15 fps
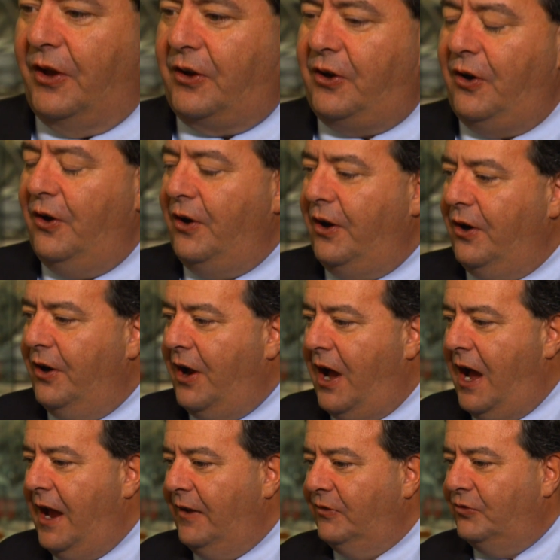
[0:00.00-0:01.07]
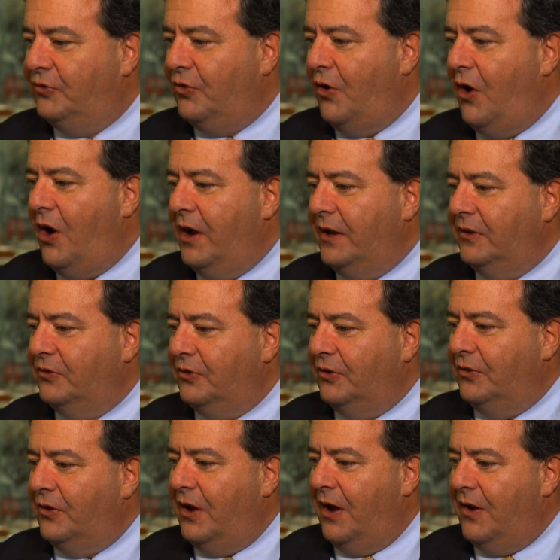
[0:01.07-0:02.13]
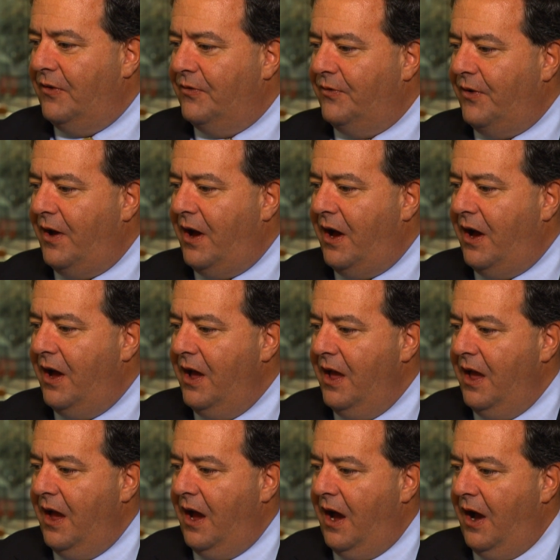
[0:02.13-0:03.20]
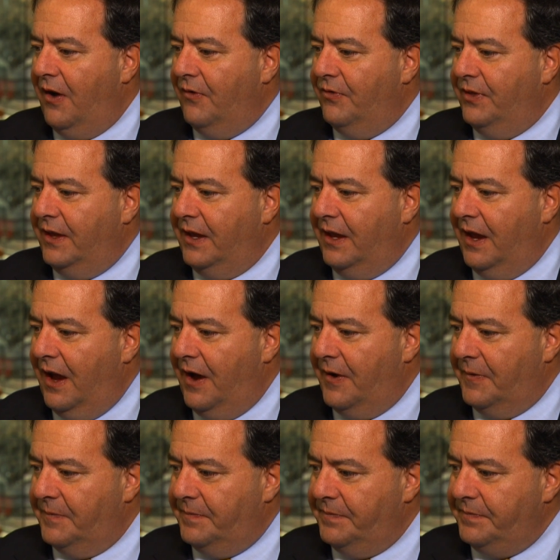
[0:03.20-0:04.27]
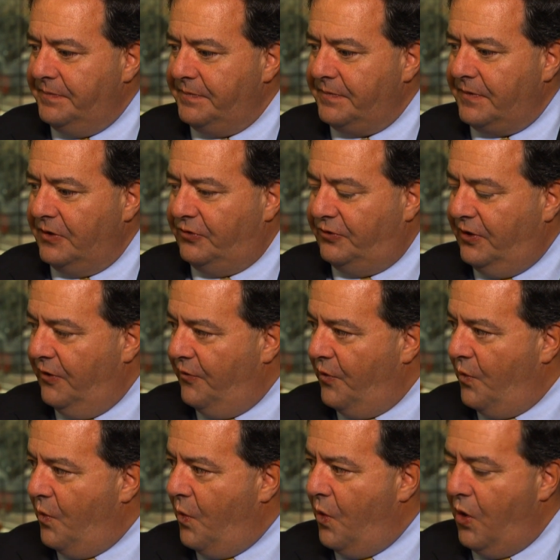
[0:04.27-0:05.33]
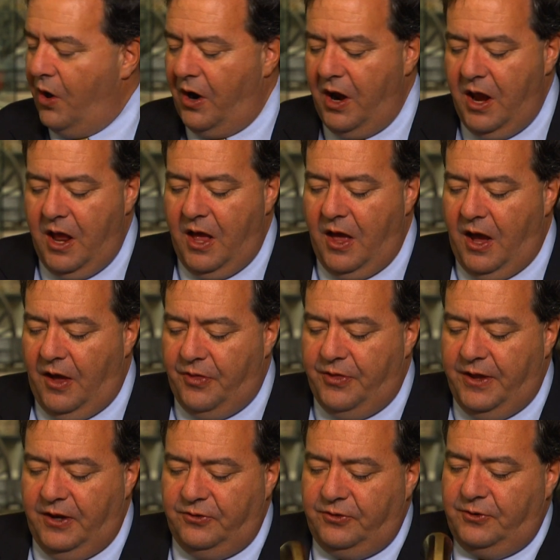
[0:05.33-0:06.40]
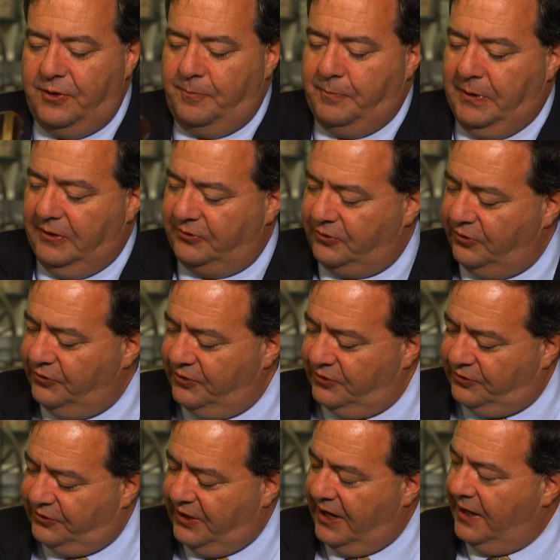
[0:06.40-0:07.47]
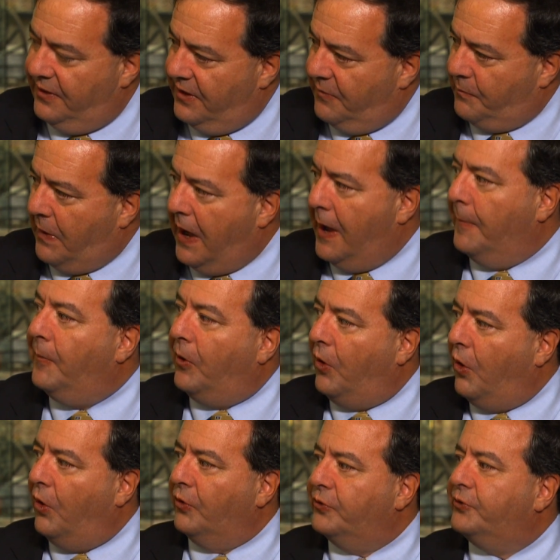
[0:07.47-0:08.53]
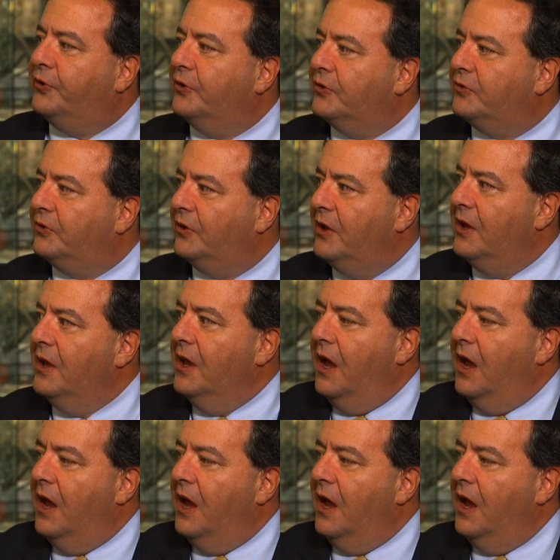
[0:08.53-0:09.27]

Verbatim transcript: the Currier and Ives drawings are, of, uh, of the Civil War uh, these are the pistols you see in the pommel holsters.